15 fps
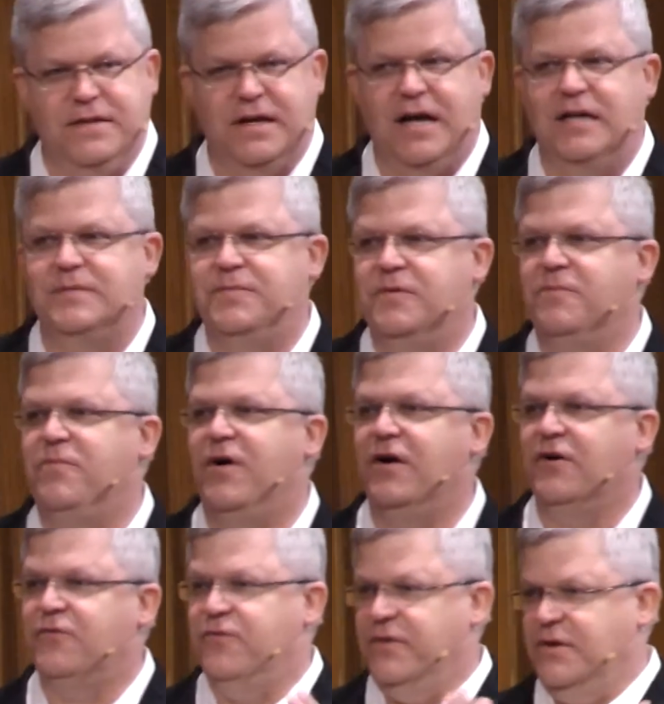the Gospel of
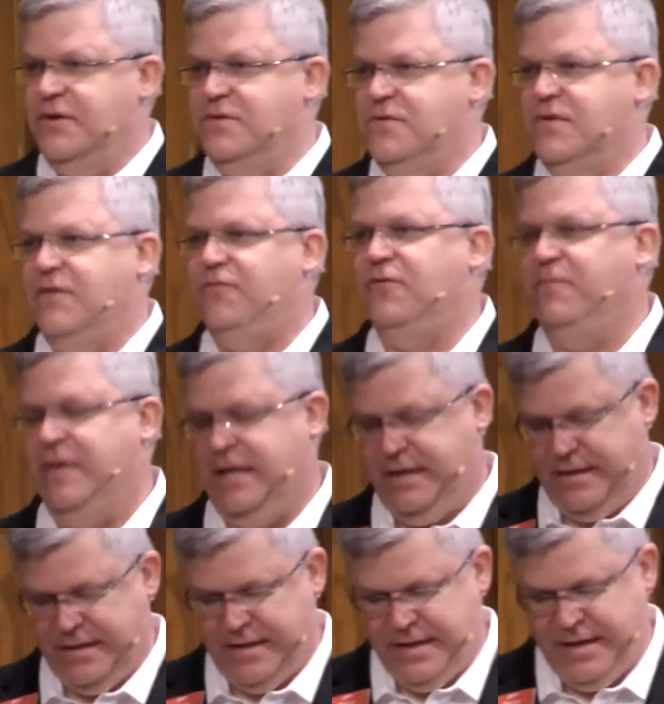Mark for you and for
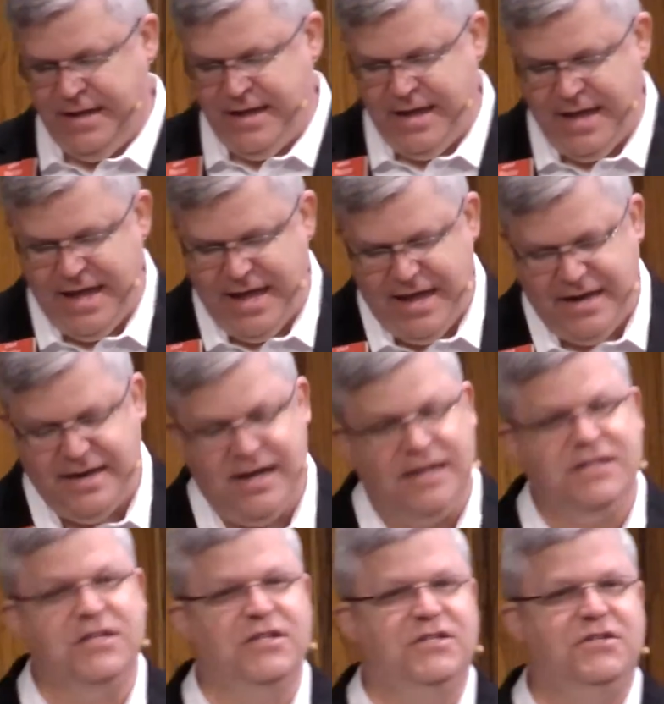me
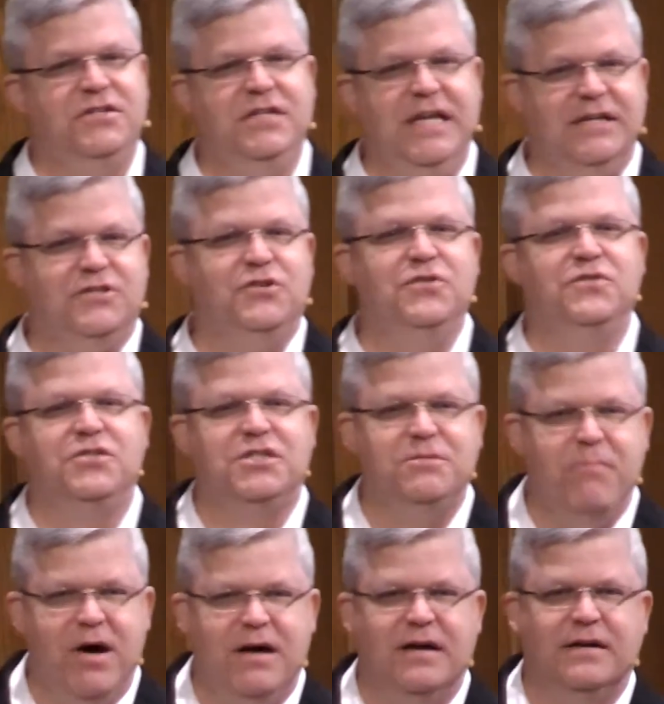not to get too
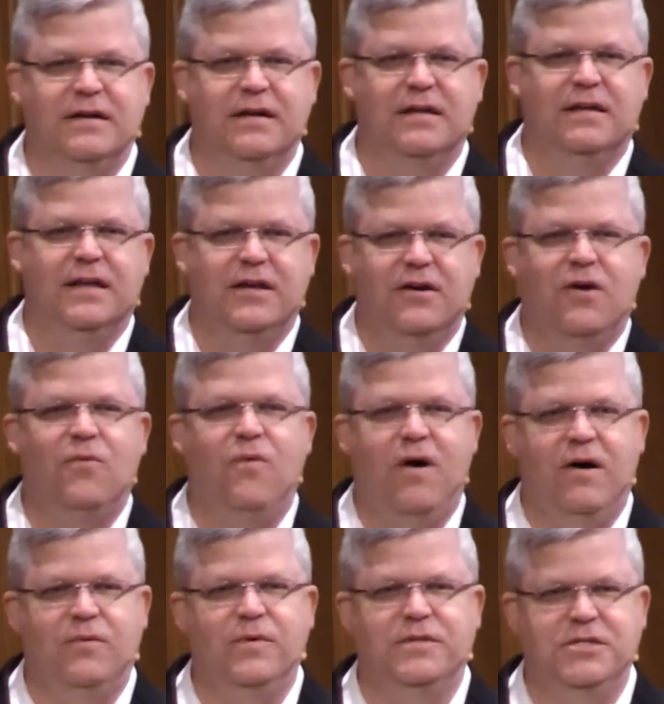smug in our
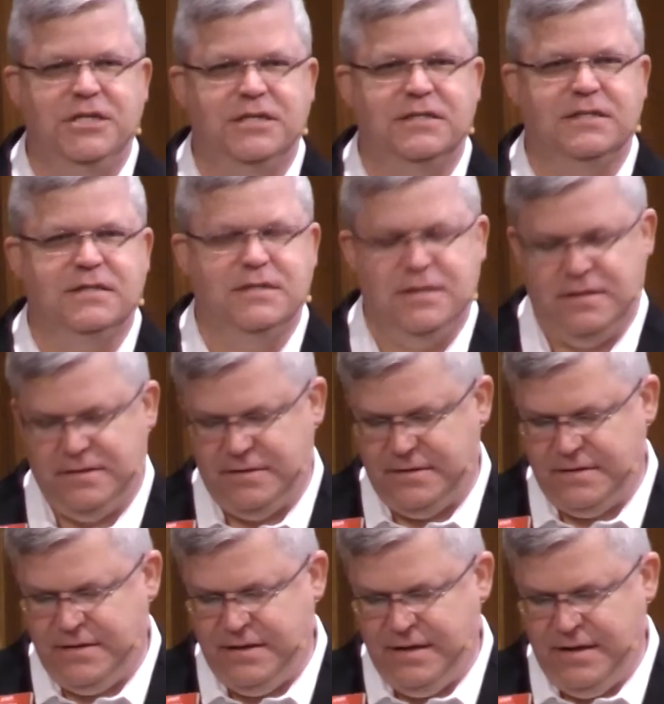walk with Jesus.
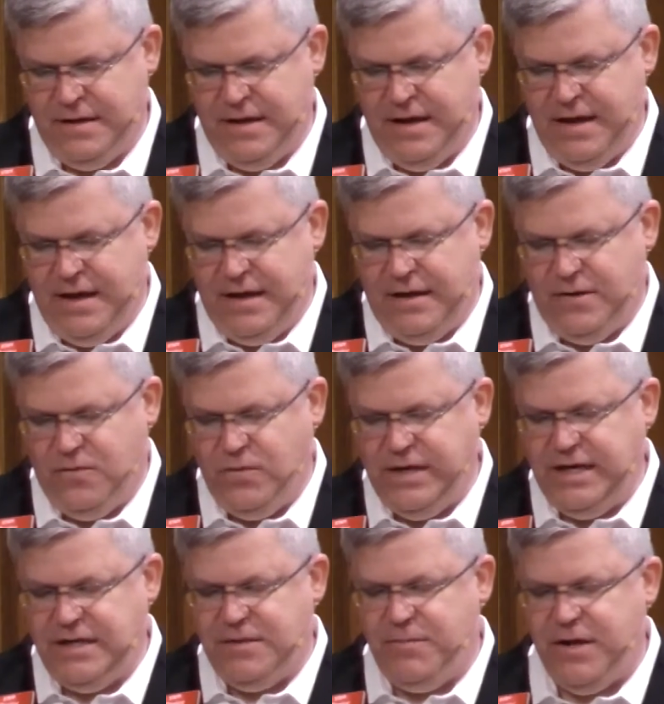We
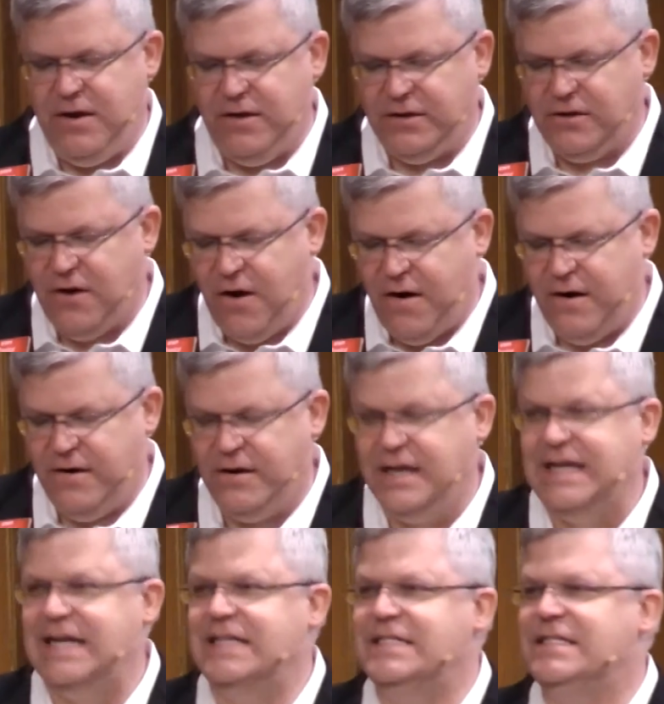need to be on guard
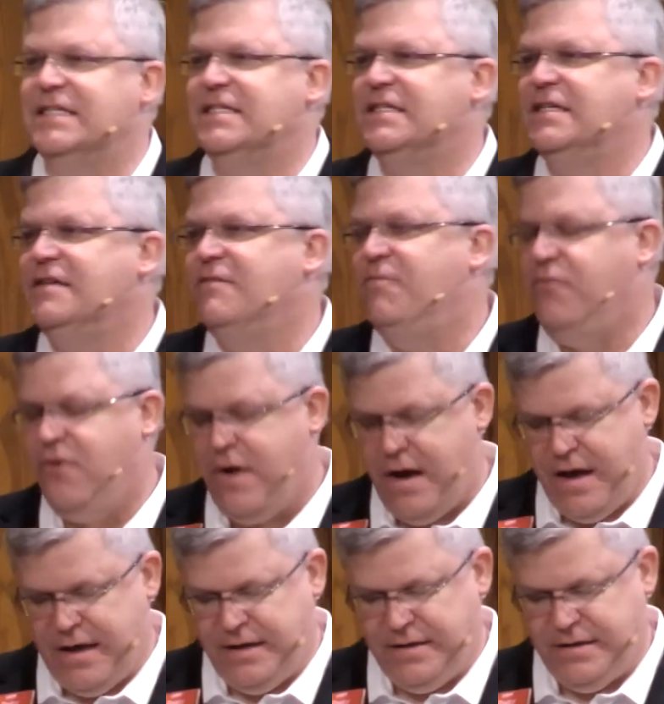against the sin of
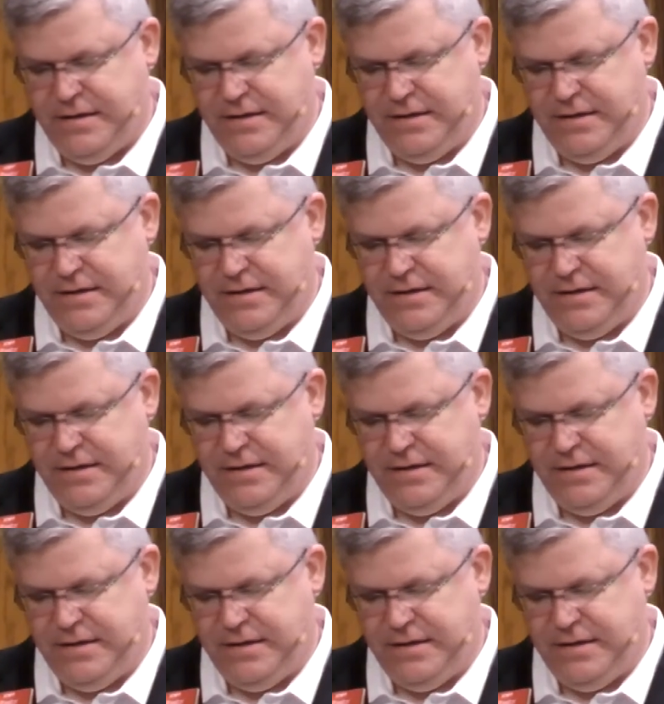pride,